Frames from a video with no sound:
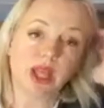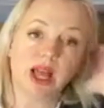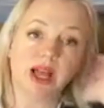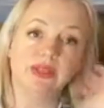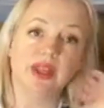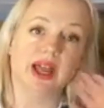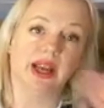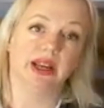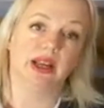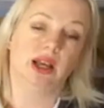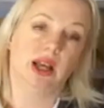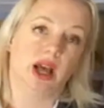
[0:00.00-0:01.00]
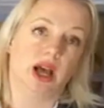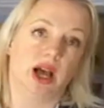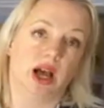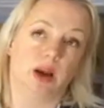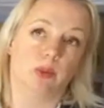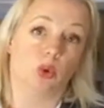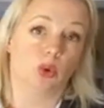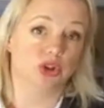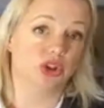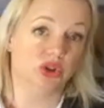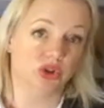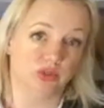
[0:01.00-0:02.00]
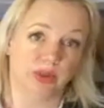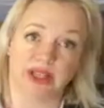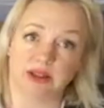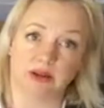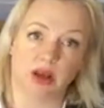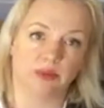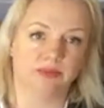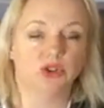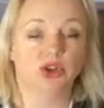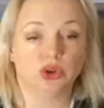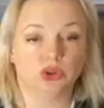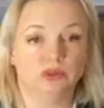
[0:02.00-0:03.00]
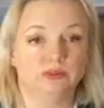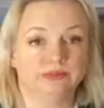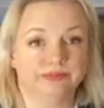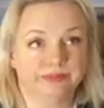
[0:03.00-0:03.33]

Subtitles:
and then or 2 beds, 2